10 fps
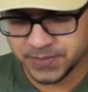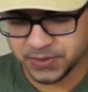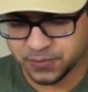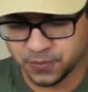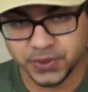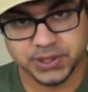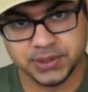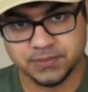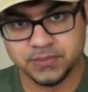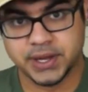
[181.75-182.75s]

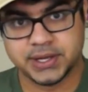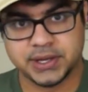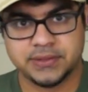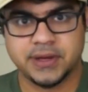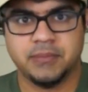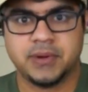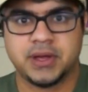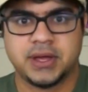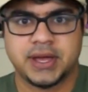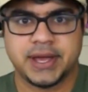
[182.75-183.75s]
really liking them,
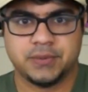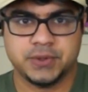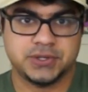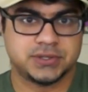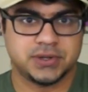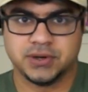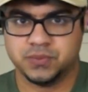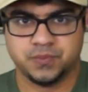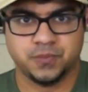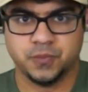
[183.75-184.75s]
and we just started
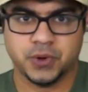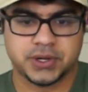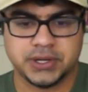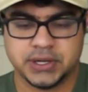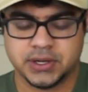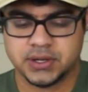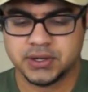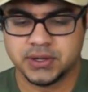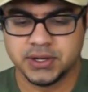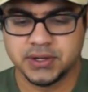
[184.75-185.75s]
working
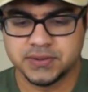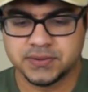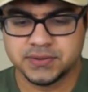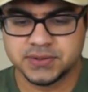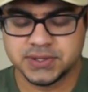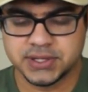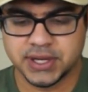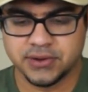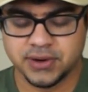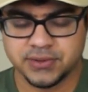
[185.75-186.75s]

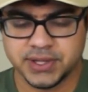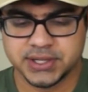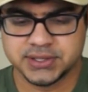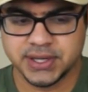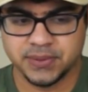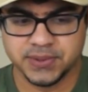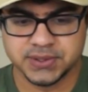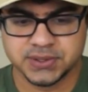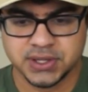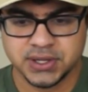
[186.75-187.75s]
together on things, and that
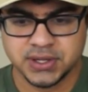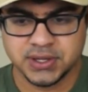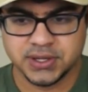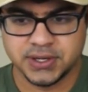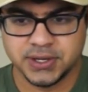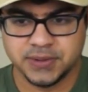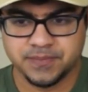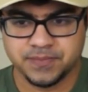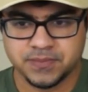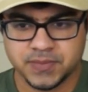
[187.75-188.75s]
was
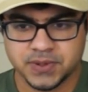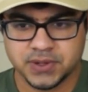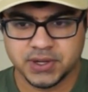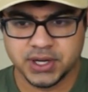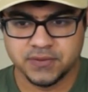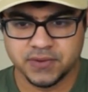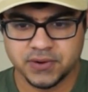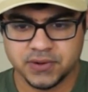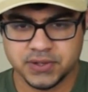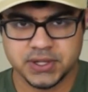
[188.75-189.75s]
kind of
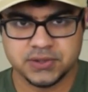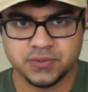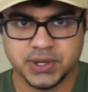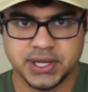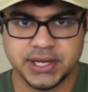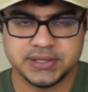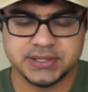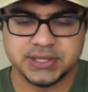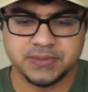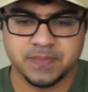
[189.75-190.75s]
early
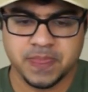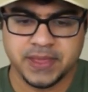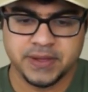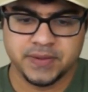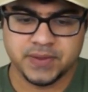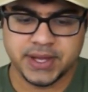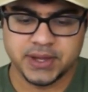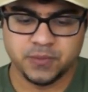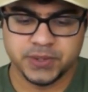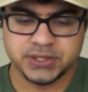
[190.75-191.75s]
2018,
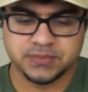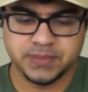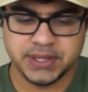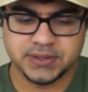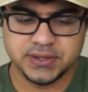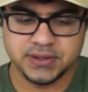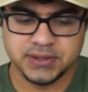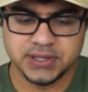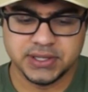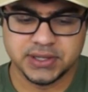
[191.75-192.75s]
and we spent
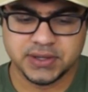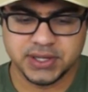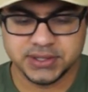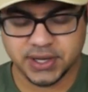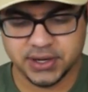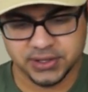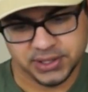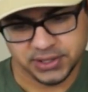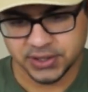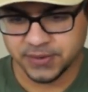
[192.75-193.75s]
the entire
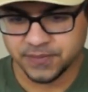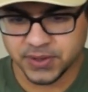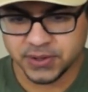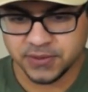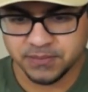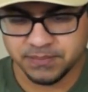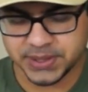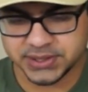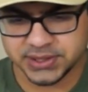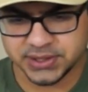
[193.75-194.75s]
year
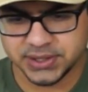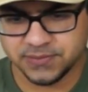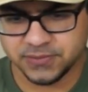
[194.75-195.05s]
basically